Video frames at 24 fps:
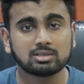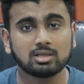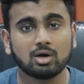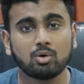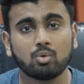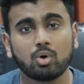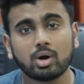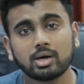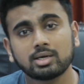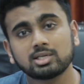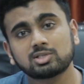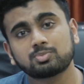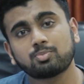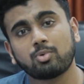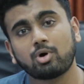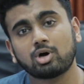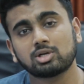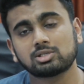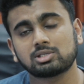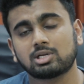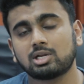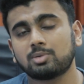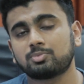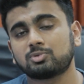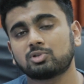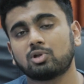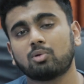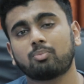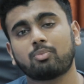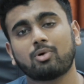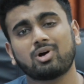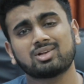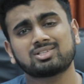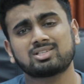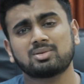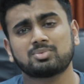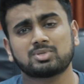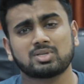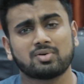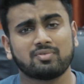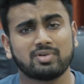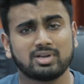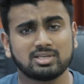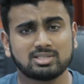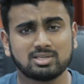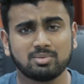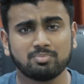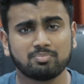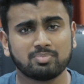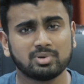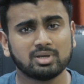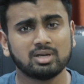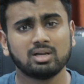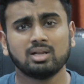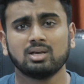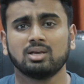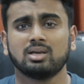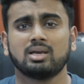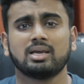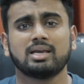Now what is pause reps? Now pause reps are very simple.